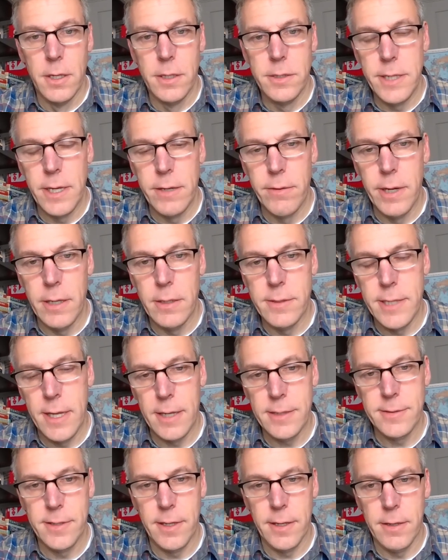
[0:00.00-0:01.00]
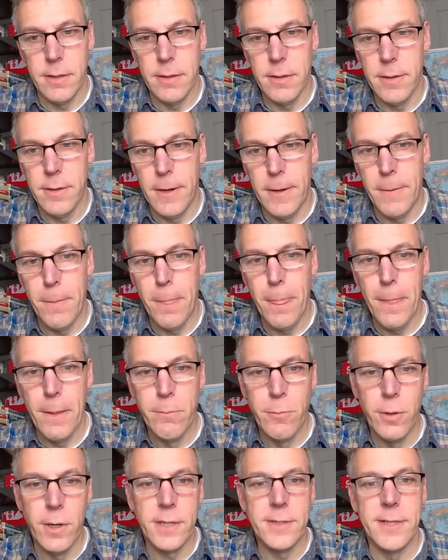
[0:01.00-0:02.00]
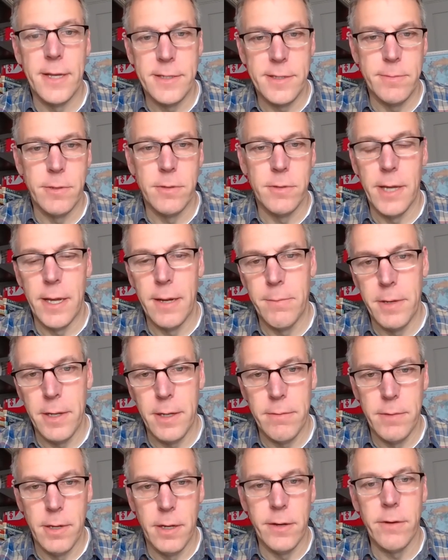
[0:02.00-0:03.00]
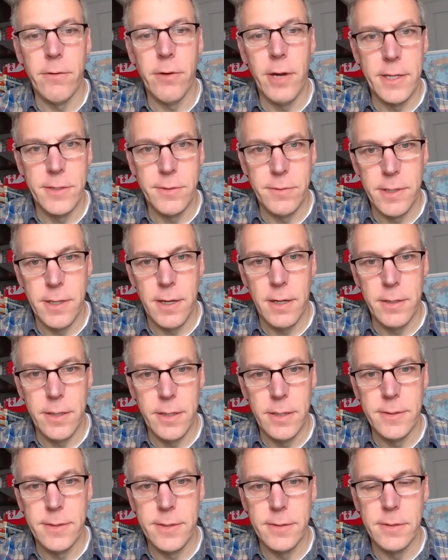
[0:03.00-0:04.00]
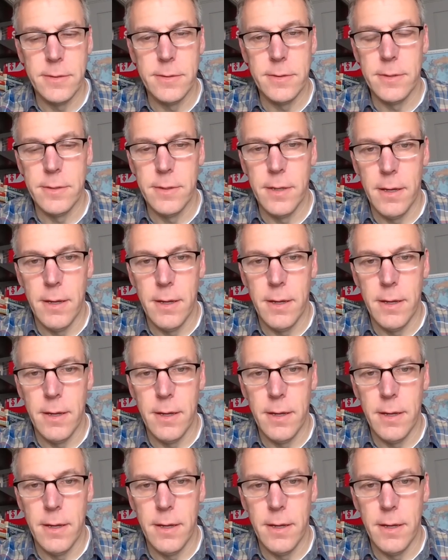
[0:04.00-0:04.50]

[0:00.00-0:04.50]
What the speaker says: generate texts that are more accessible, aimed at undergraduate audiences,